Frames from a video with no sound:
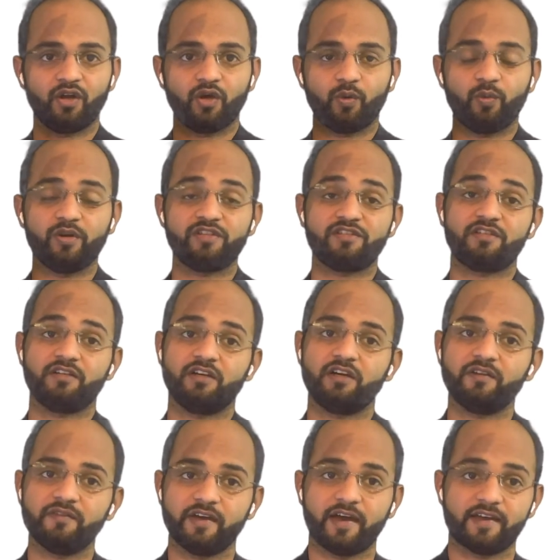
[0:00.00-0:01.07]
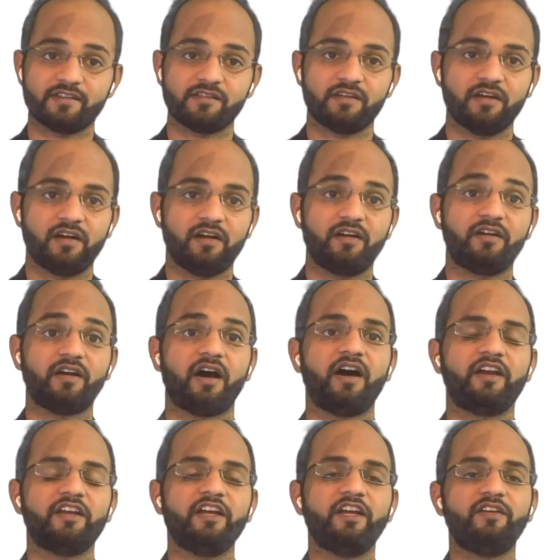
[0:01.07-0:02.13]
which serve as
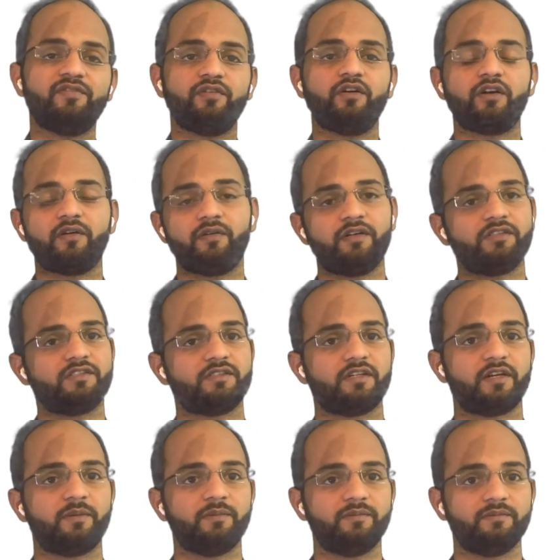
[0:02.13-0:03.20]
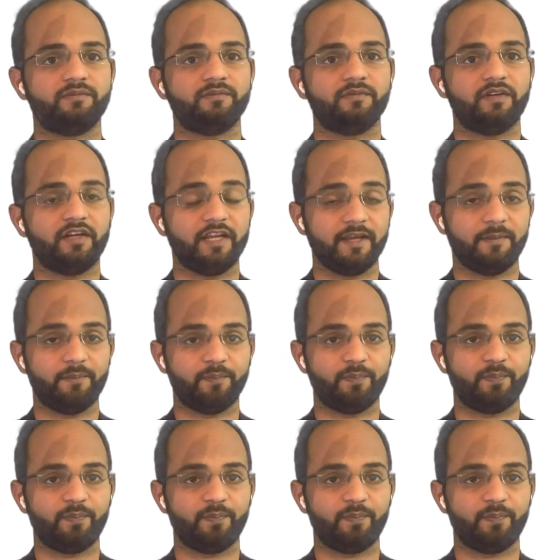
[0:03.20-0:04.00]
target for our Scrum team,